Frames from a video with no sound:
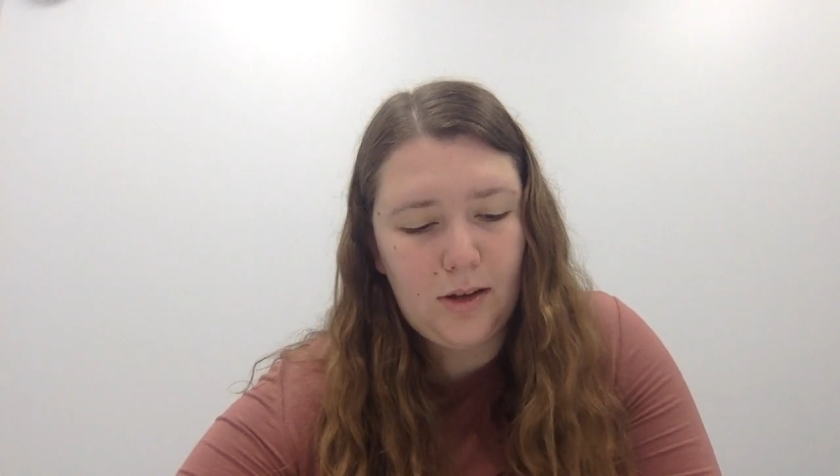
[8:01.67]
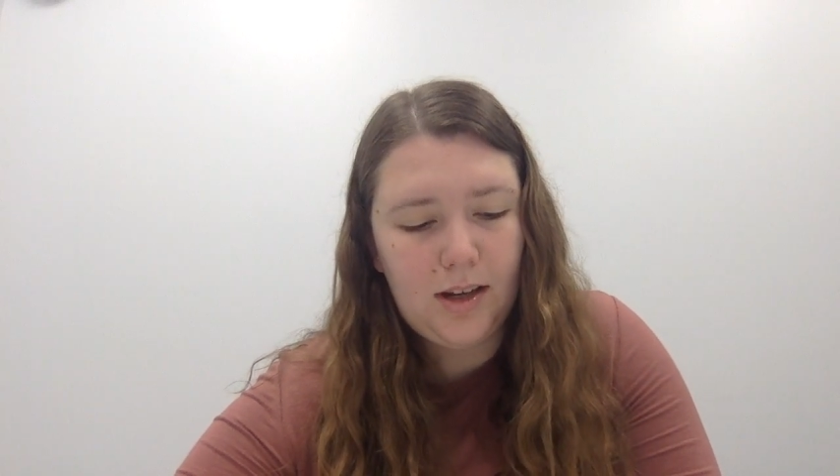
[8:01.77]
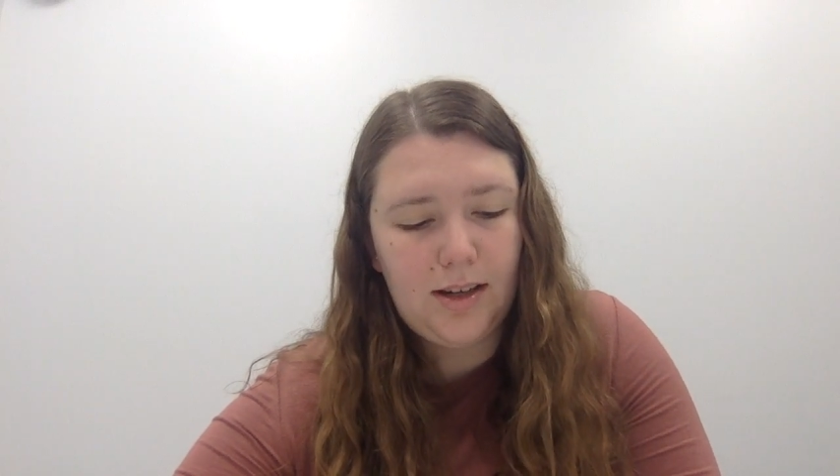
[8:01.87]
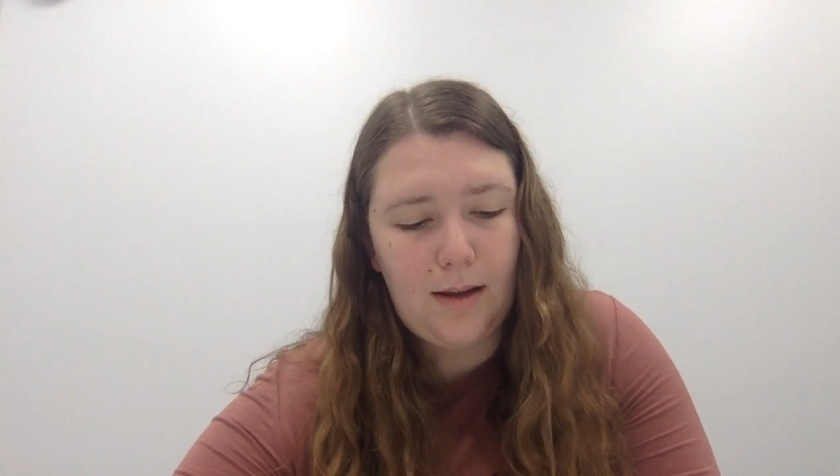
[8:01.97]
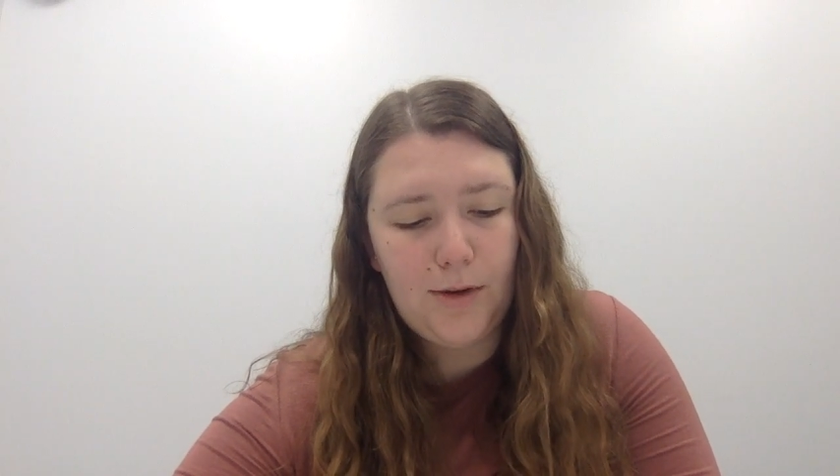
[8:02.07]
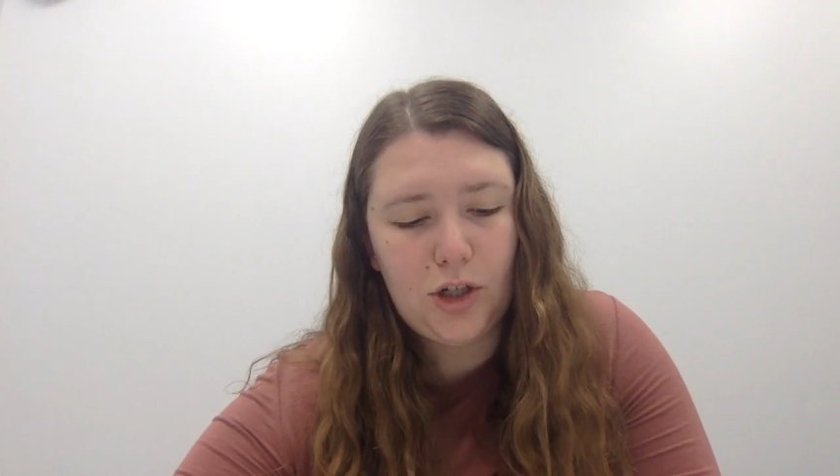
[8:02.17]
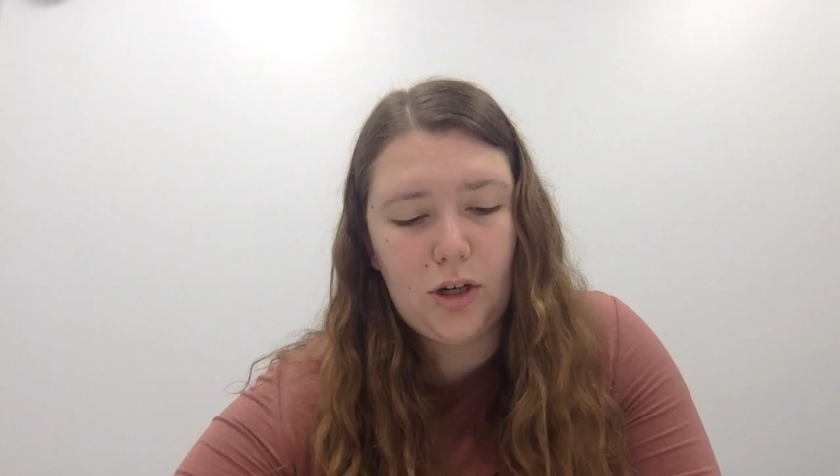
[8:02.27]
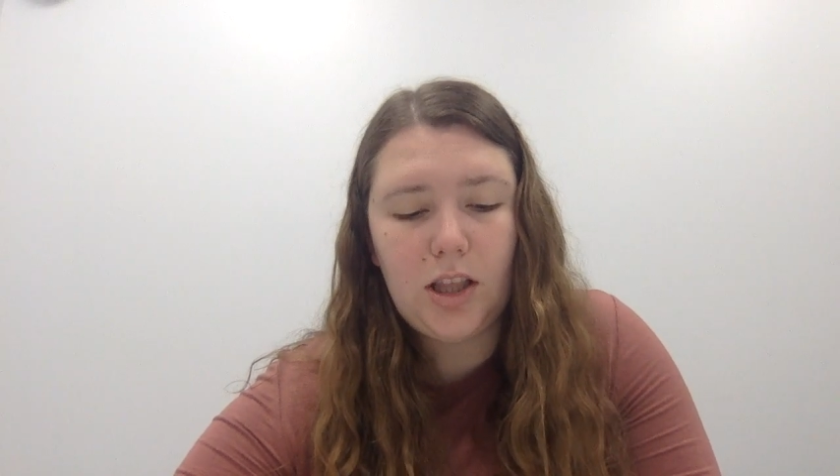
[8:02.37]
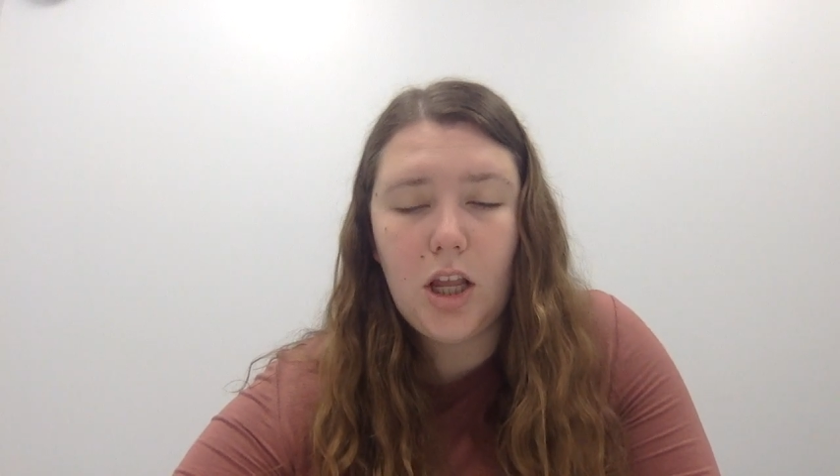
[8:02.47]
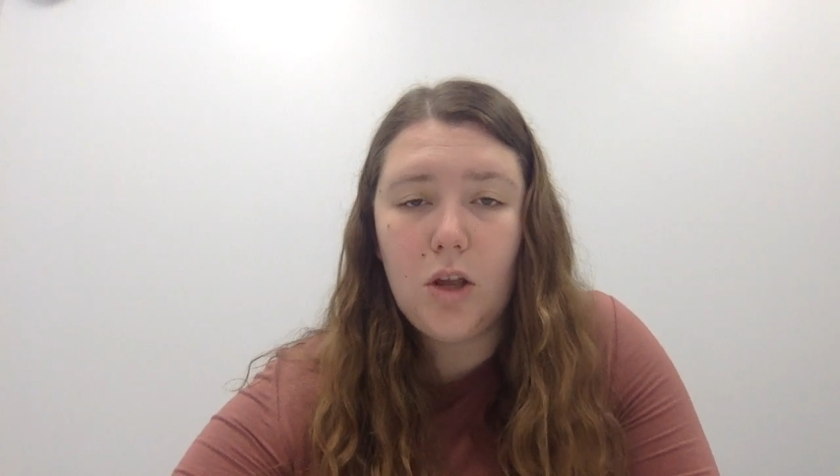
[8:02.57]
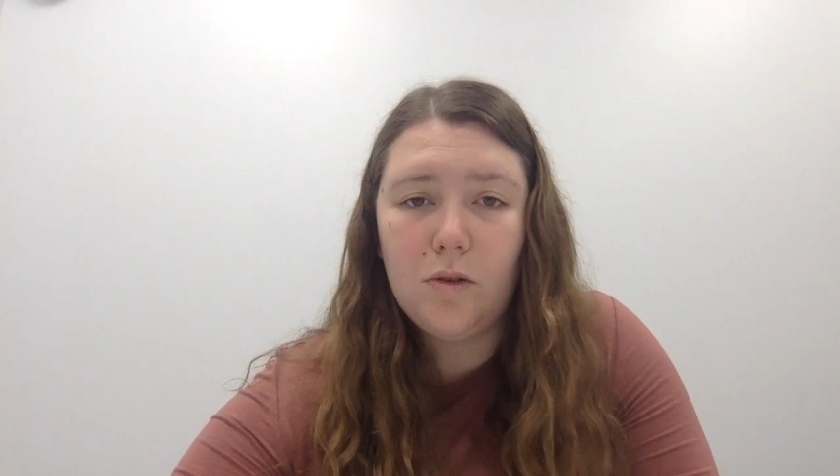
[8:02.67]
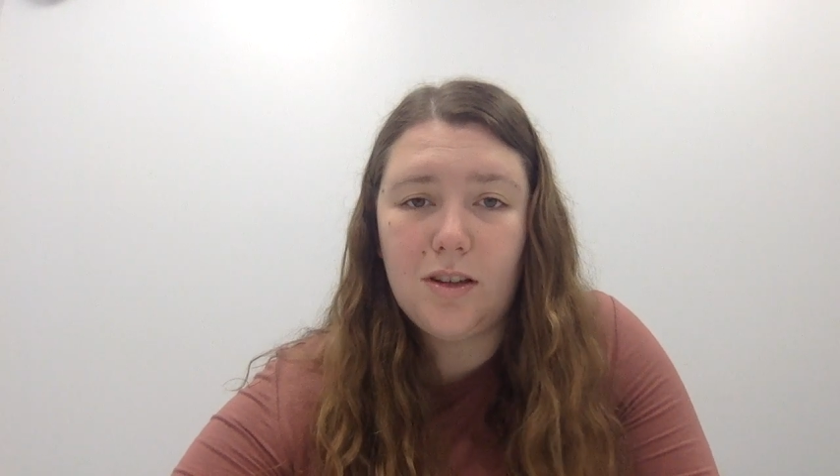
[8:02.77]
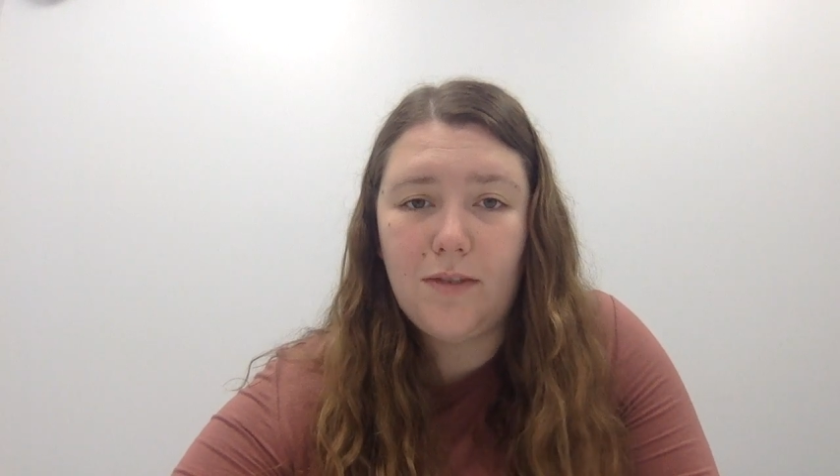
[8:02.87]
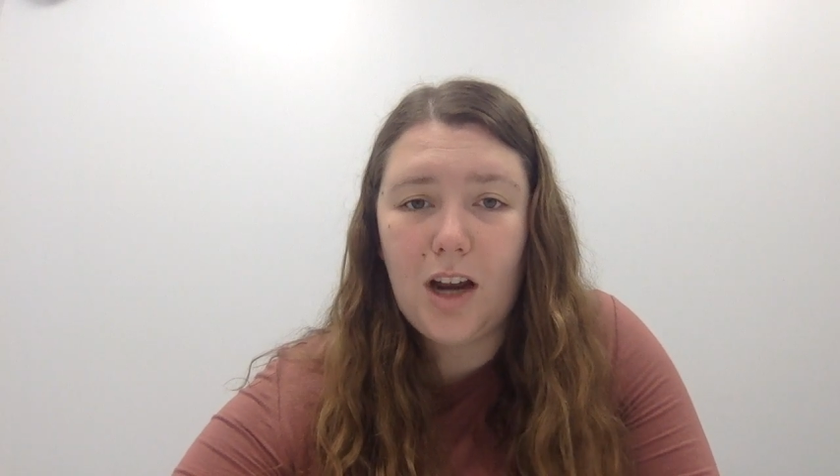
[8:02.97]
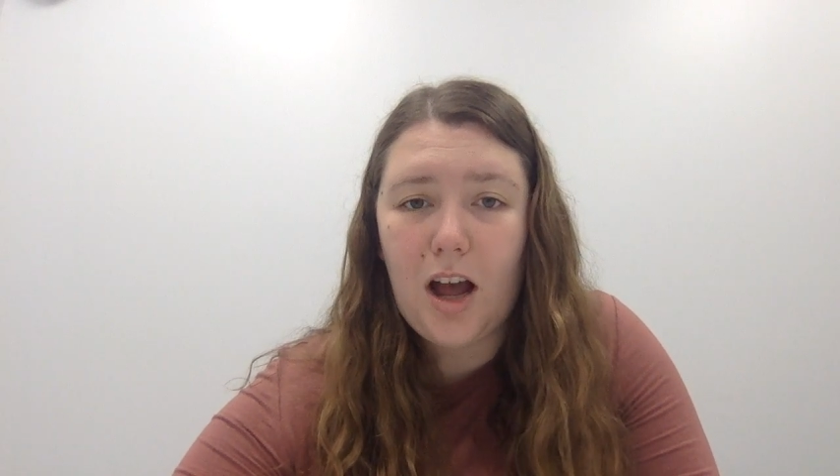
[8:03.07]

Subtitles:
can demonstrate the use of an